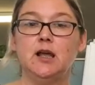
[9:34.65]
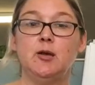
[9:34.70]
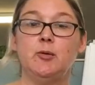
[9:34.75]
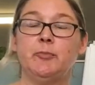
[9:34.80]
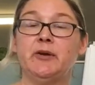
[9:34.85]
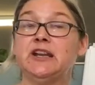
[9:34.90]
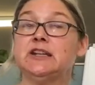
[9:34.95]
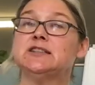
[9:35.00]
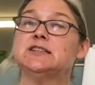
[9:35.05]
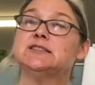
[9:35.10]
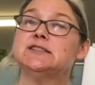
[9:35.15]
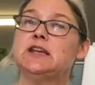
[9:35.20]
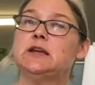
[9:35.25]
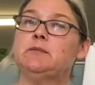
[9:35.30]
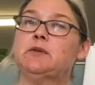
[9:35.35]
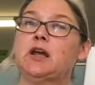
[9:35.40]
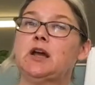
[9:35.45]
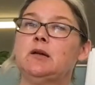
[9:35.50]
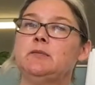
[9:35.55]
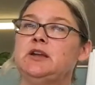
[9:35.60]
But at the
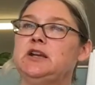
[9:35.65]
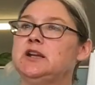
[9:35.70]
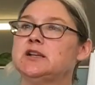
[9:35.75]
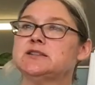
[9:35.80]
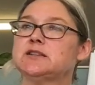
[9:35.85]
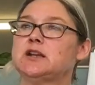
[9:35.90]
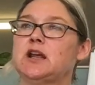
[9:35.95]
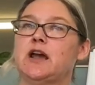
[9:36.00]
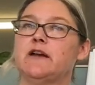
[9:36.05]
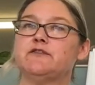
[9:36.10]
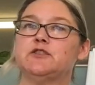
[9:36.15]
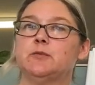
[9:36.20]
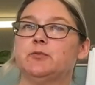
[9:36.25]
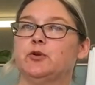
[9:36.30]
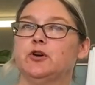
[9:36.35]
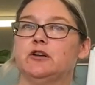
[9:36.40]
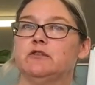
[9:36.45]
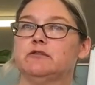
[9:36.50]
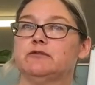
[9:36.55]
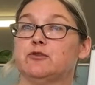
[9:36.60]
same time, he doesn't have to
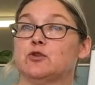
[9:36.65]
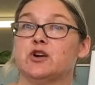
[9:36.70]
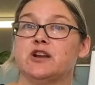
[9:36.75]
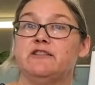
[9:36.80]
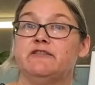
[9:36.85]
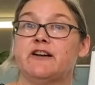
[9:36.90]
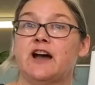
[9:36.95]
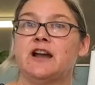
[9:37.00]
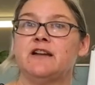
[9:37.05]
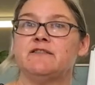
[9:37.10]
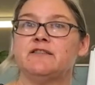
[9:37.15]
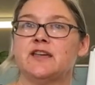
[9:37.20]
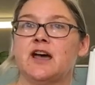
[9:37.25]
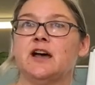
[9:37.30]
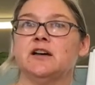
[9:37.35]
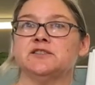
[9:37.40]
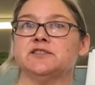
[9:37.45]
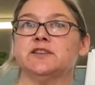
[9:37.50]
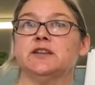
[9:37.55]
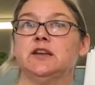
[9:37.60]
put
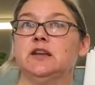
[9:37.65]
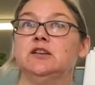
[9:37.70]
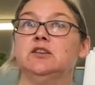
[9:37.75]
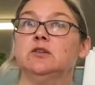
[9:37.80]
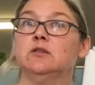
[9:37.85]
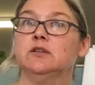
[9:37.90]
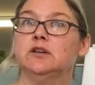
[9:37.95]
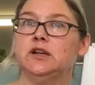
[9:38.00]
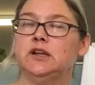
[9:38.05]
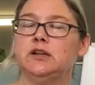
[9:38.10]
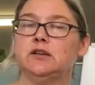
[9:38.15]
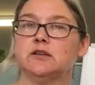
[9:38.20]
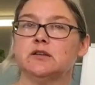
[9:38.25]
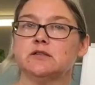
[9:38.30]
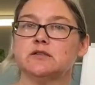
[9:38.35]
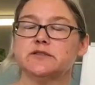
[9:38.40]
$45,000 into it either.